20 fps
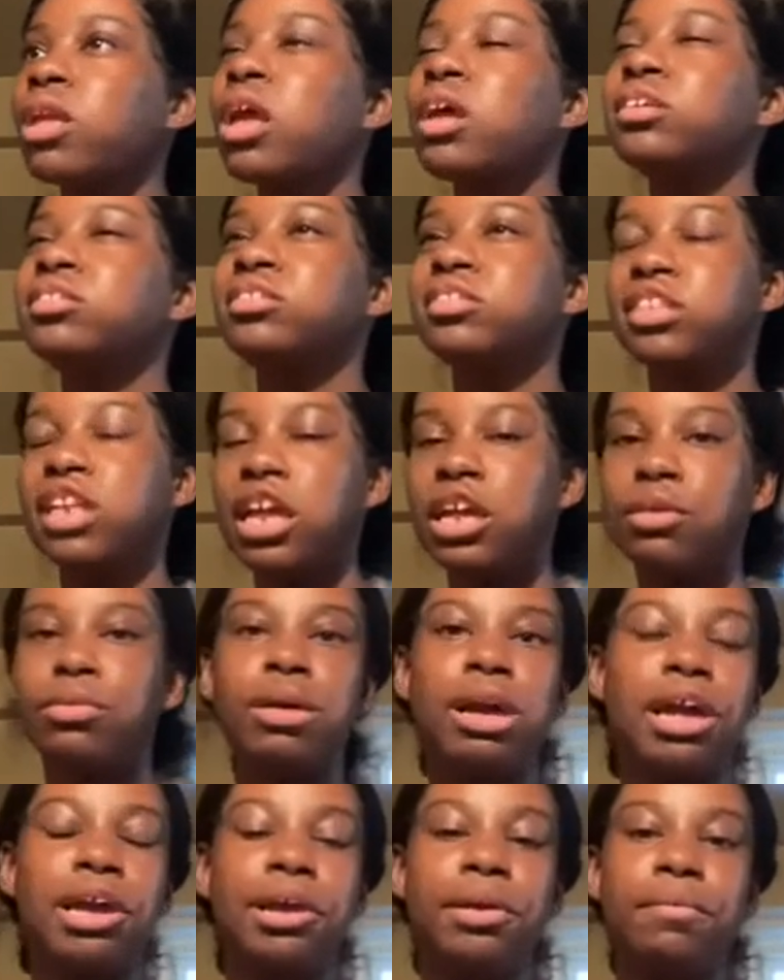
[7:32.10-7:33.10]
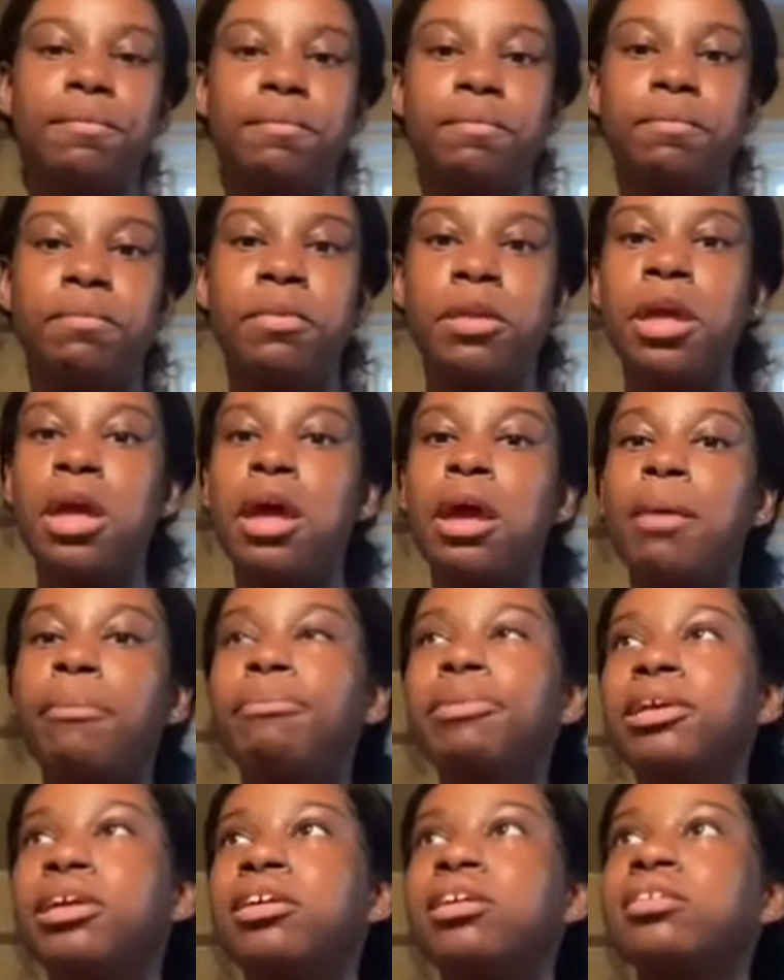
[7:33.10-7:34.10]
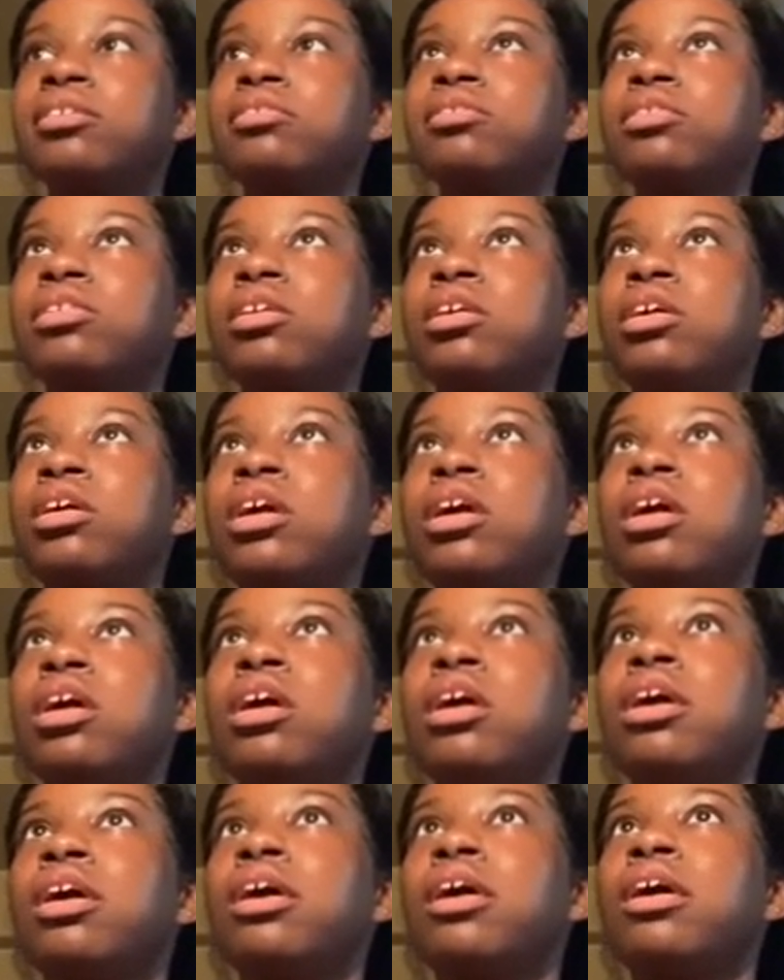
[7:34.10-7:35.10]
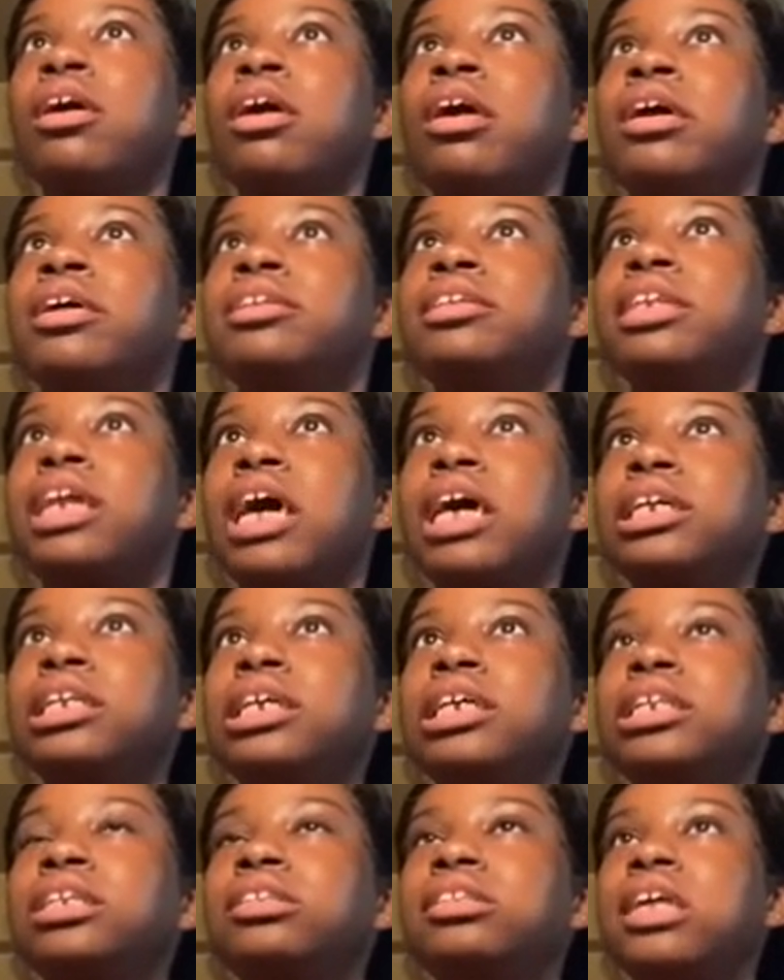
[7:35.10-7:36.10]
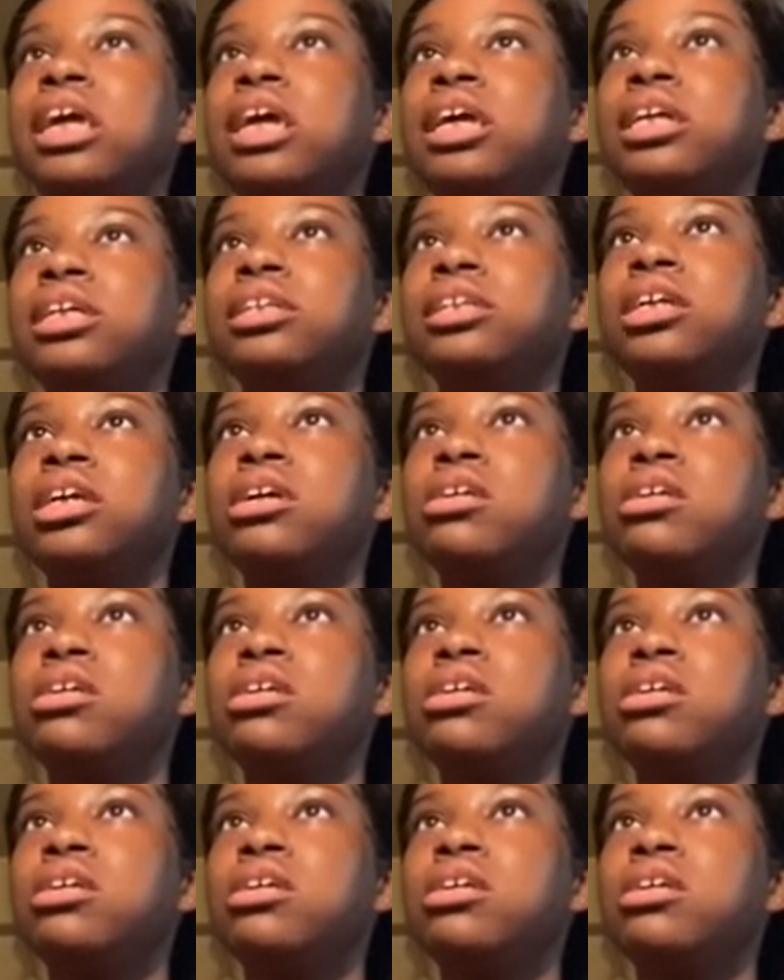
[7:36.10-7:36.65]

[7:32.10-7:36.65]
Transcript: stay away. Because 9 out of 10,